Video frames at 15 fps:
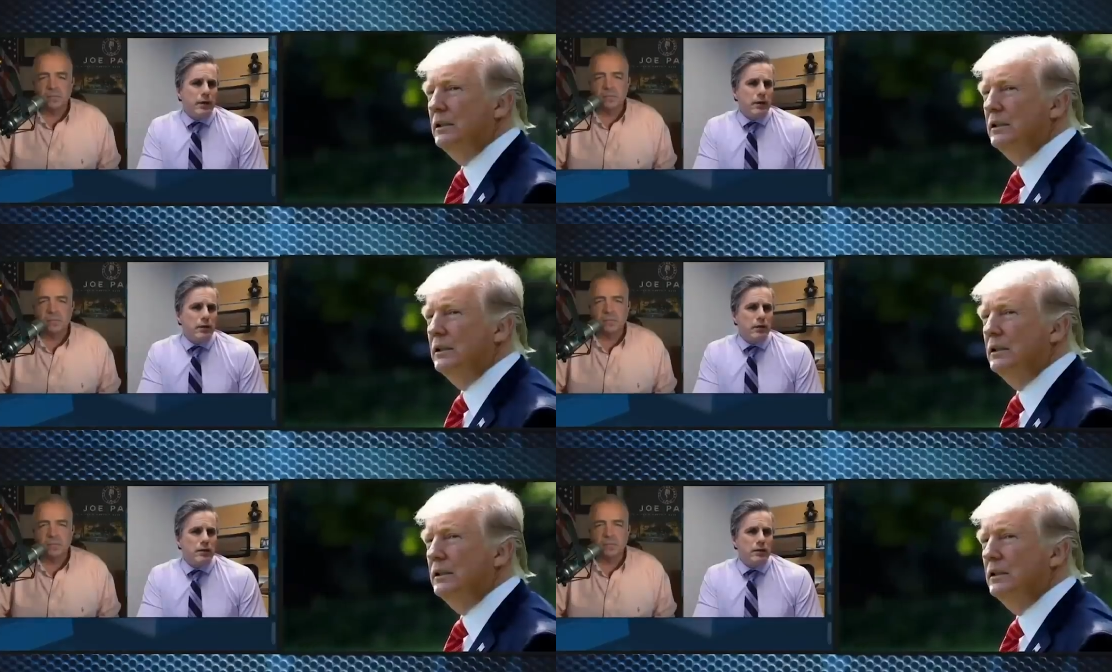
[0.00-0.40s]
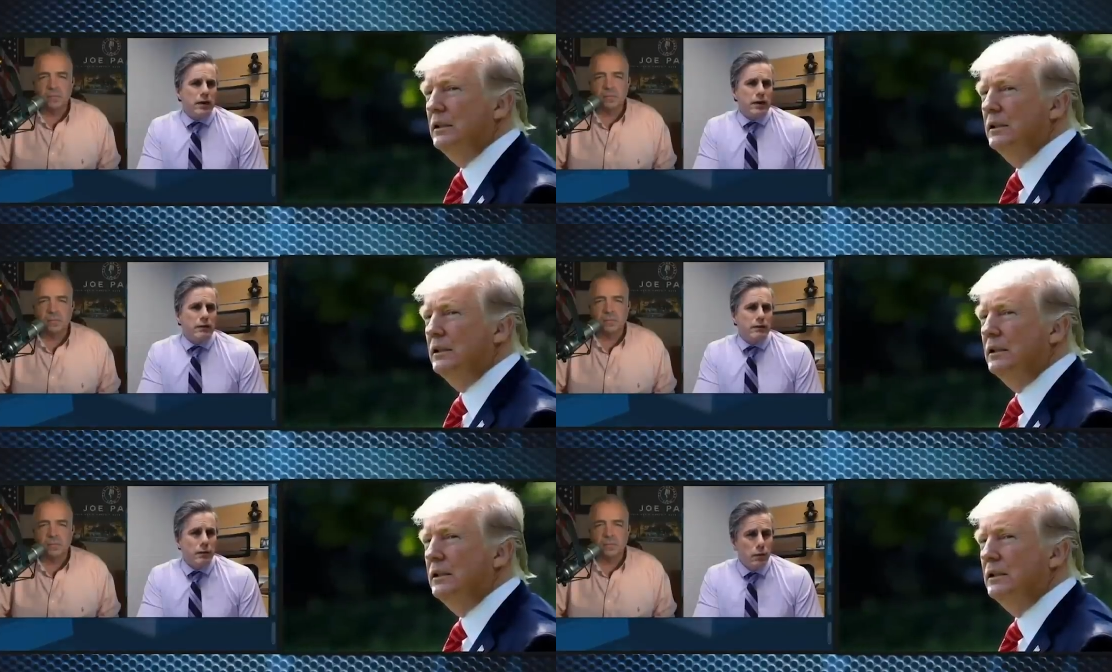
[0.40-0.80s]
Speaker 1: uh, look
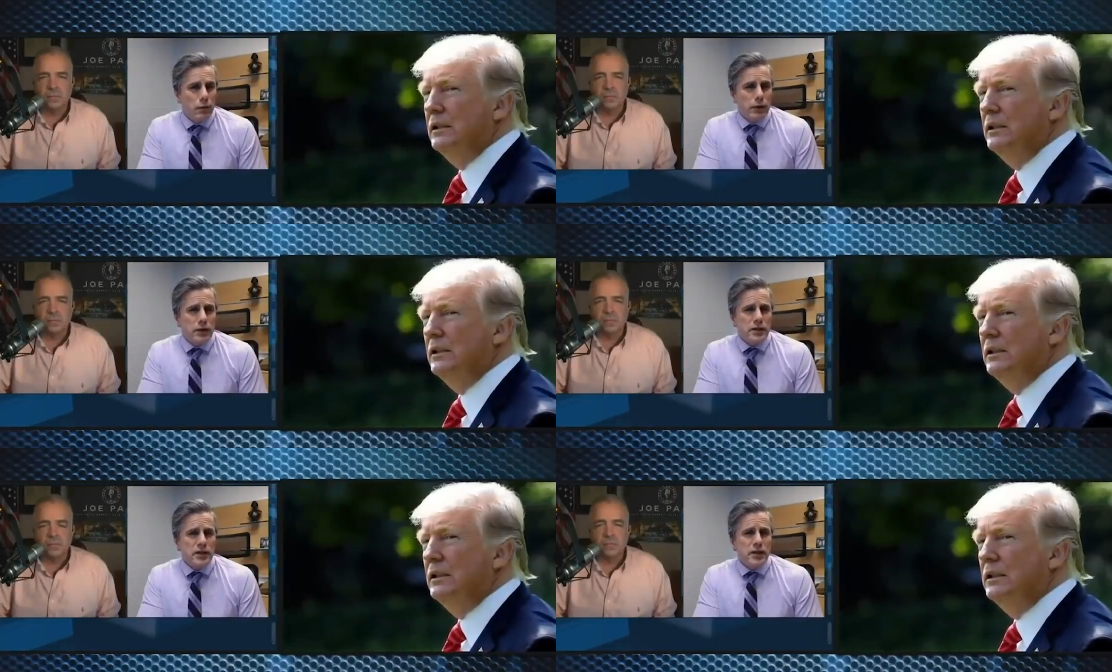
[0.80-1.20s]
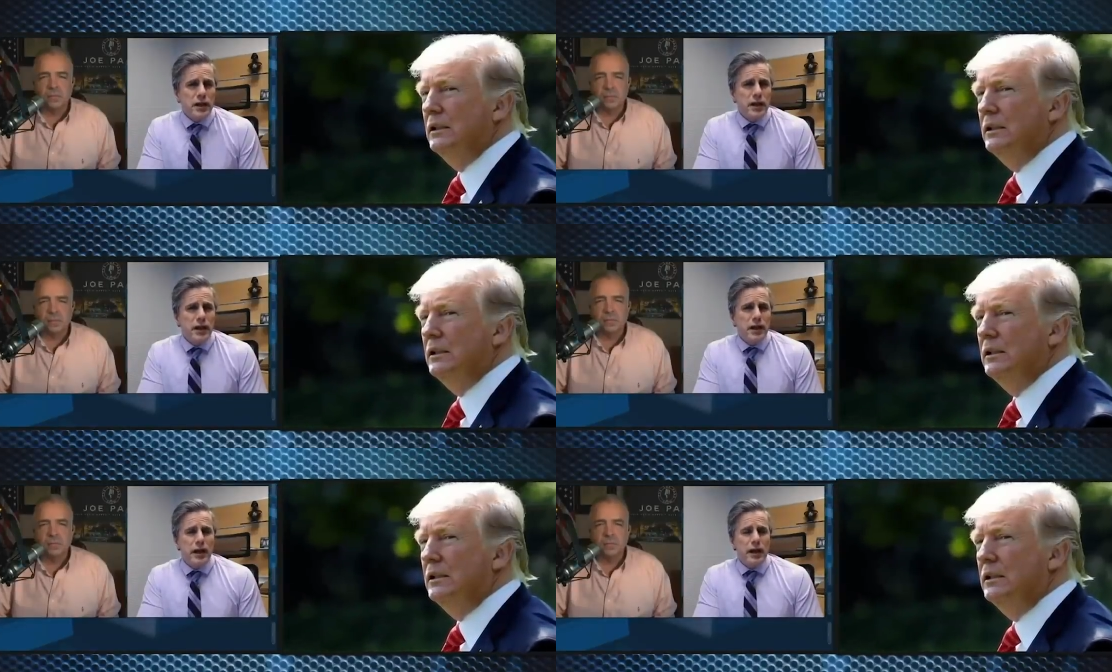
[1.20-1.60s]
uh, foolish?
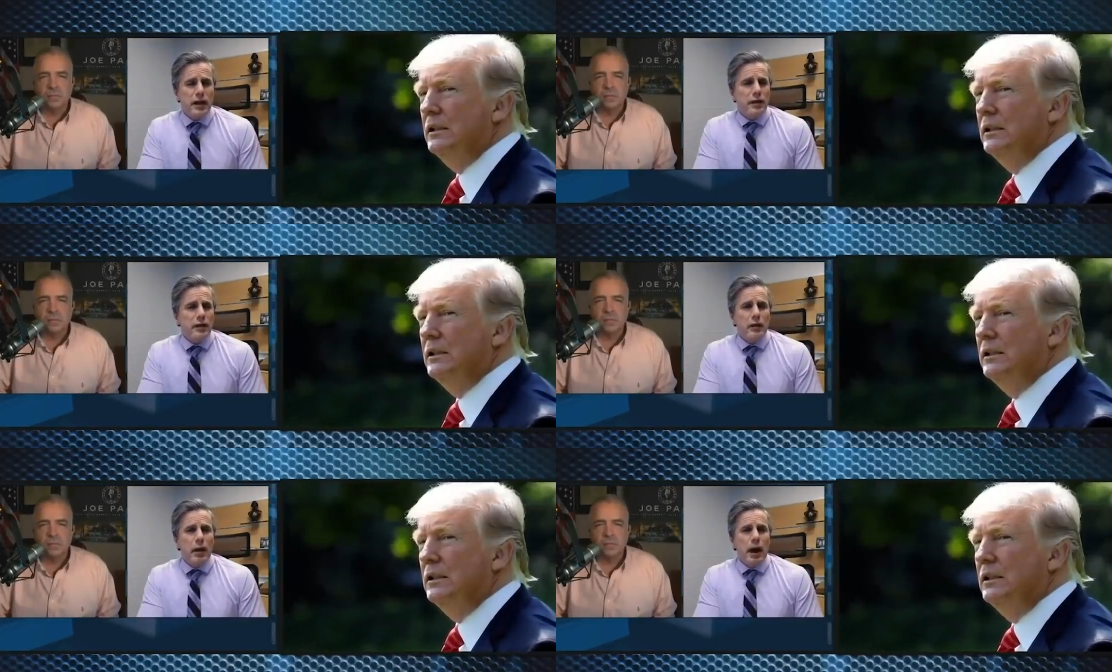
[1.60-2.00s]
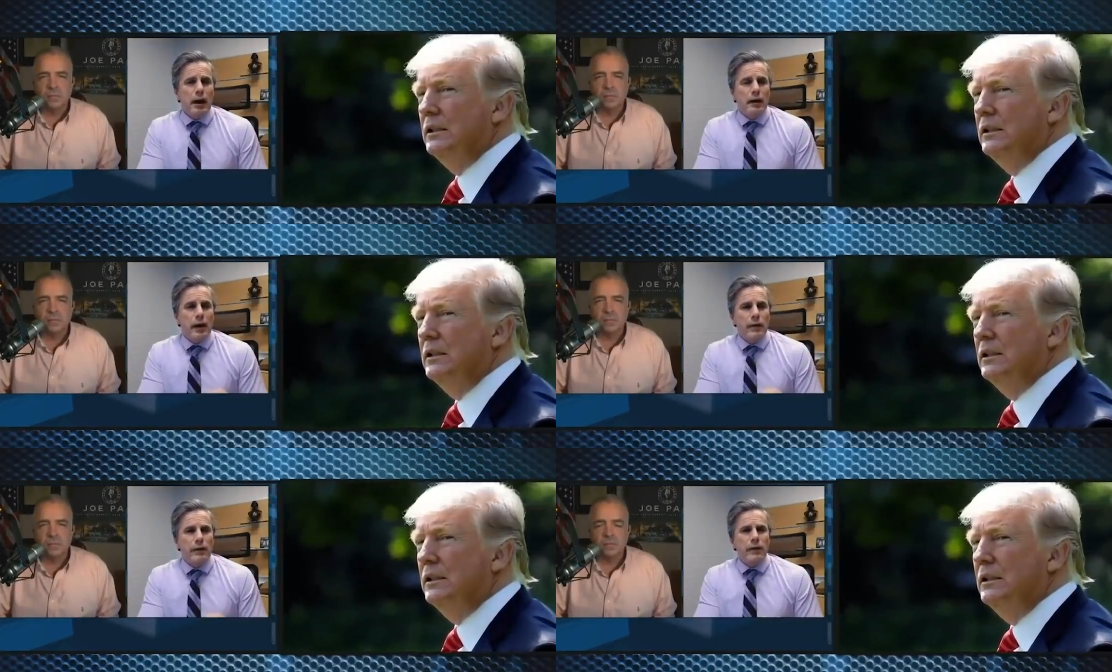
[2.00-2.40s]
Uh,
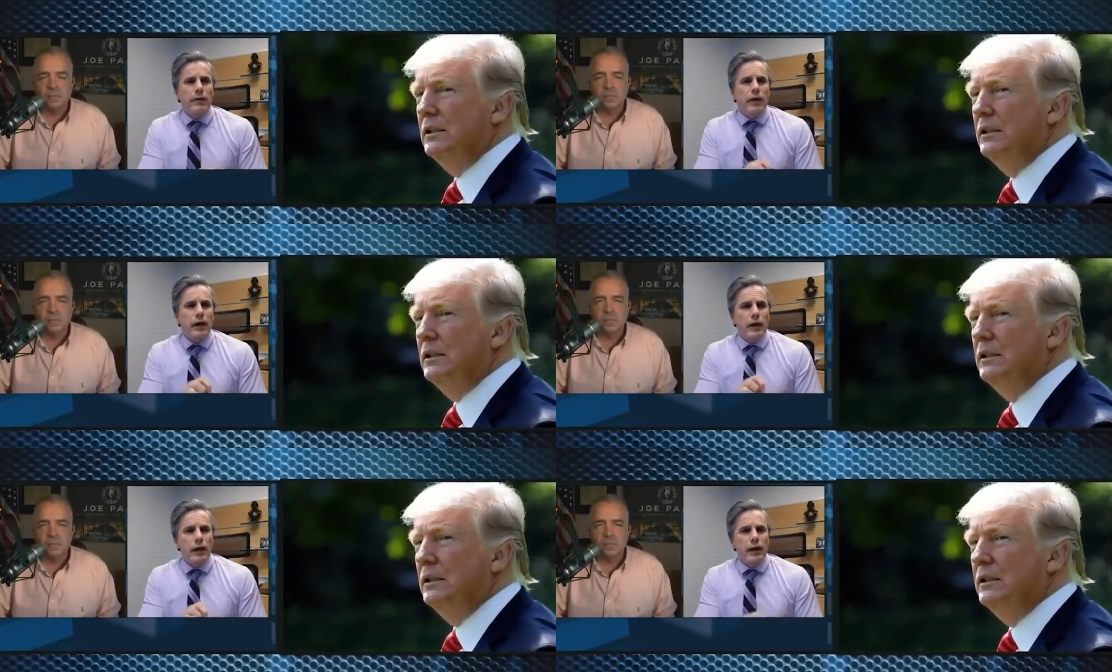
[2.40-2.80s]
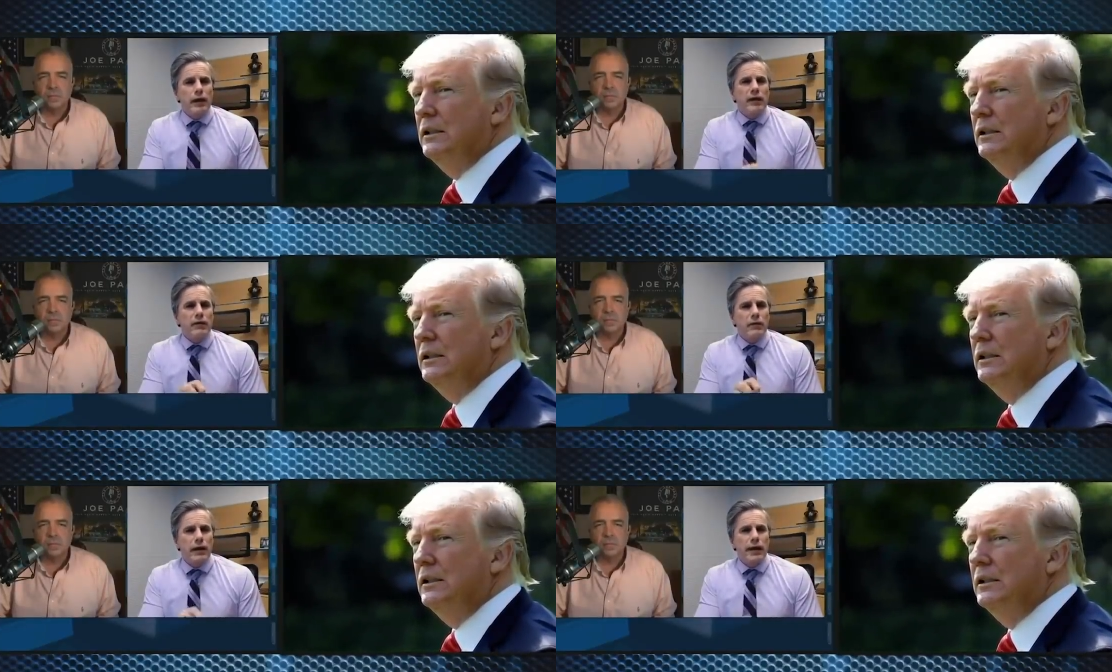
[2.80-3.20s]
another
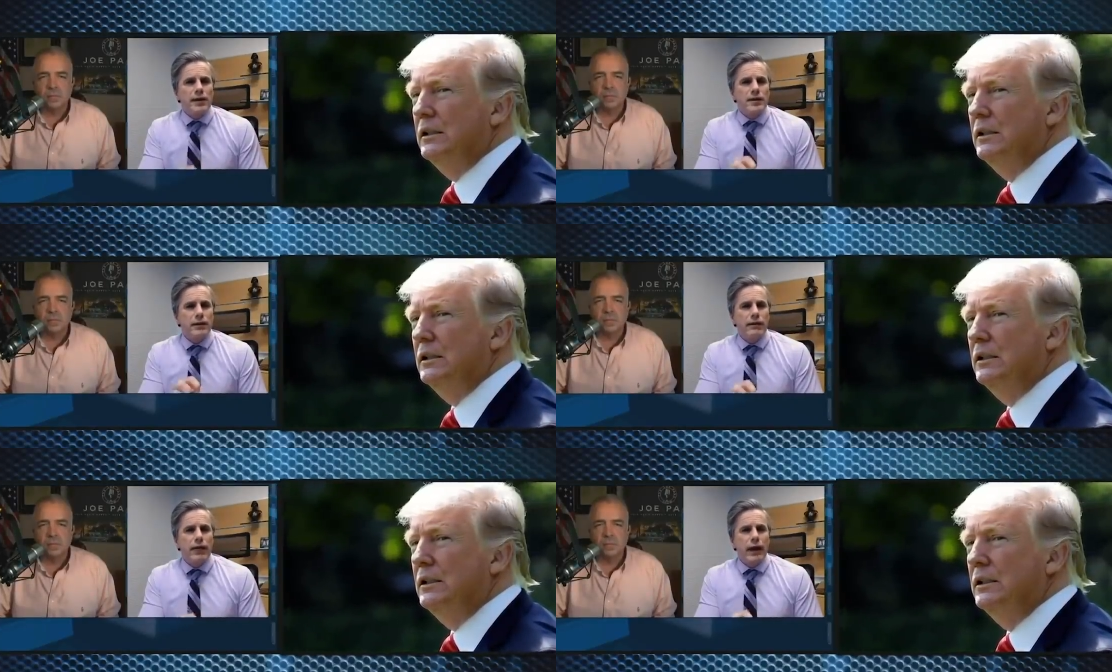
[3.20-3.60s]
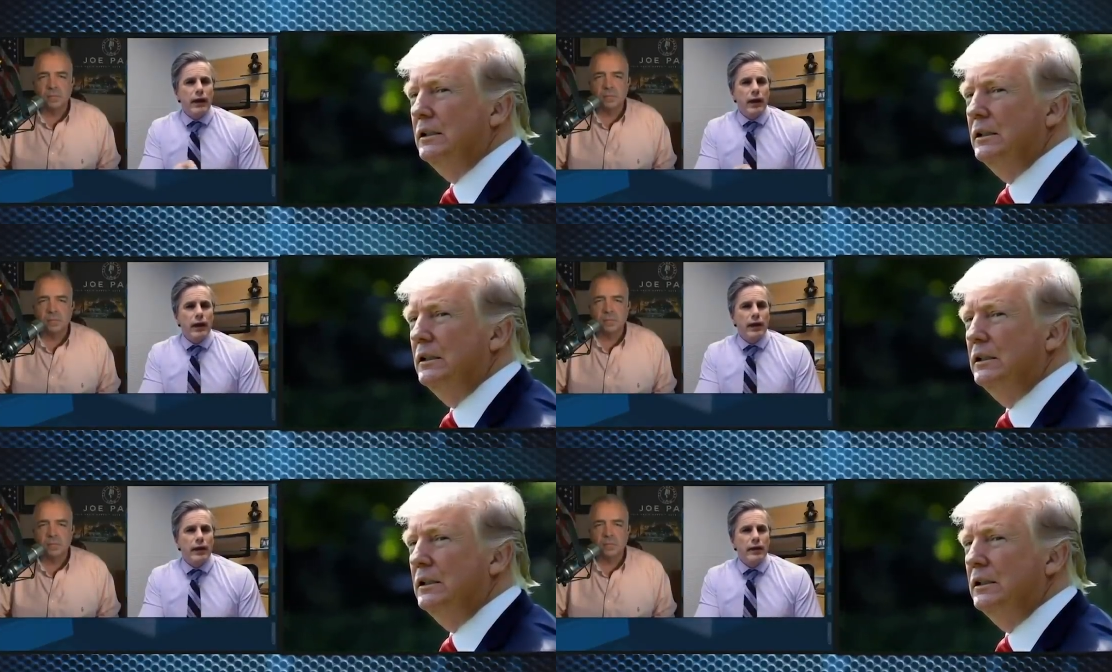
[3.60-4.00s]
illegal
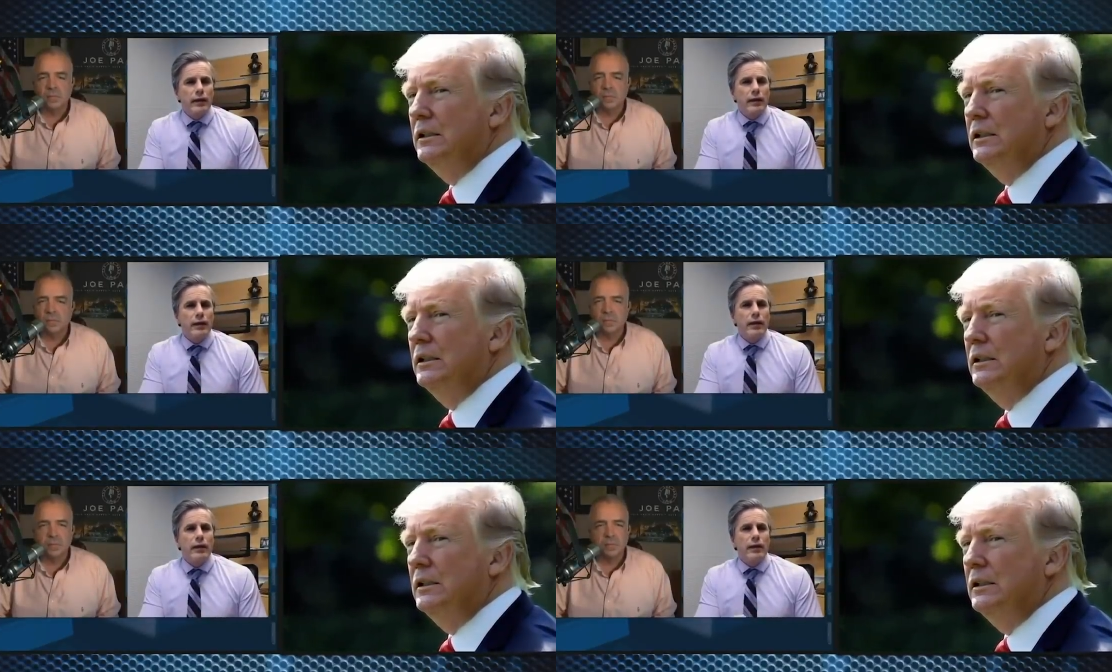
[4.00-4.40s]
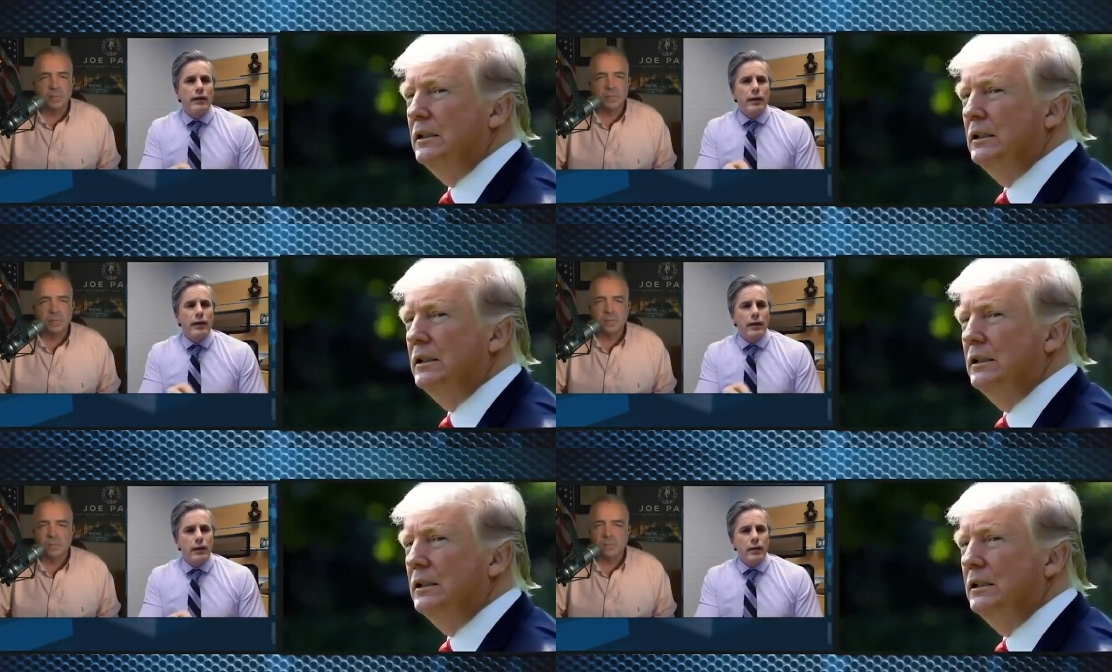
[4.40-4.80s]
classified leak
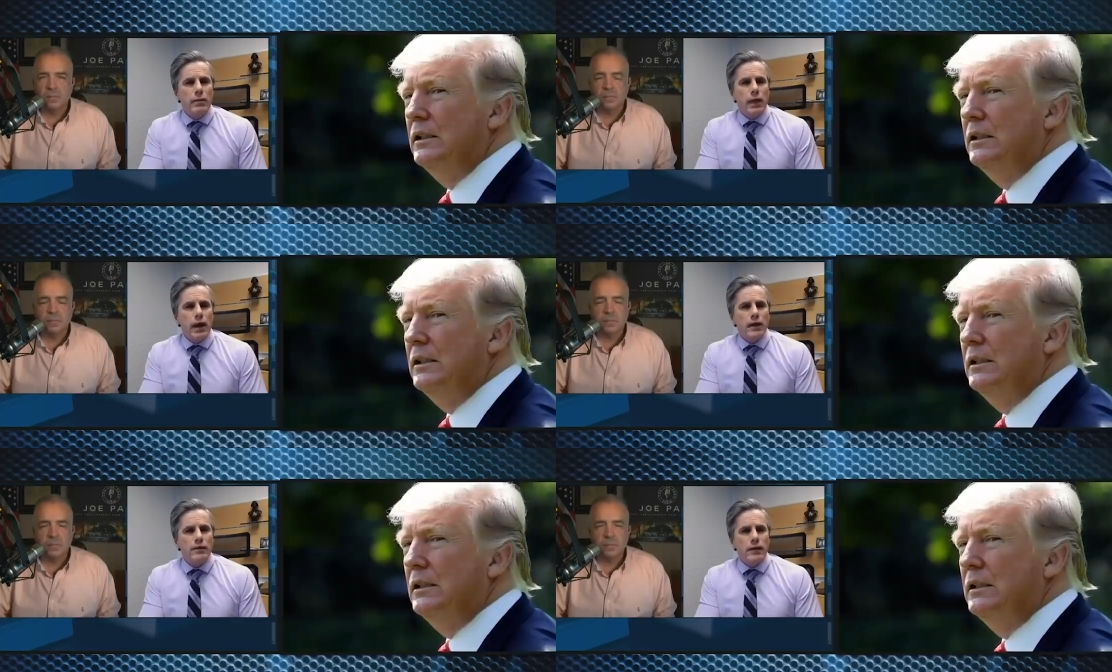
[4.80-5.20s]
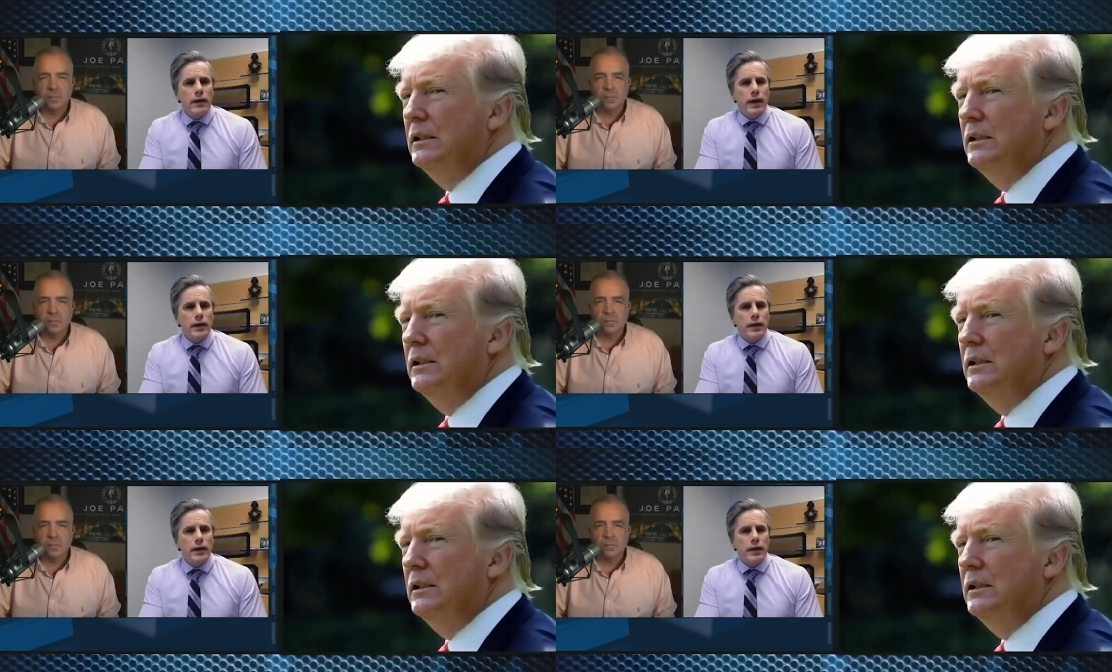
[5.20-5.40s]
that undermines our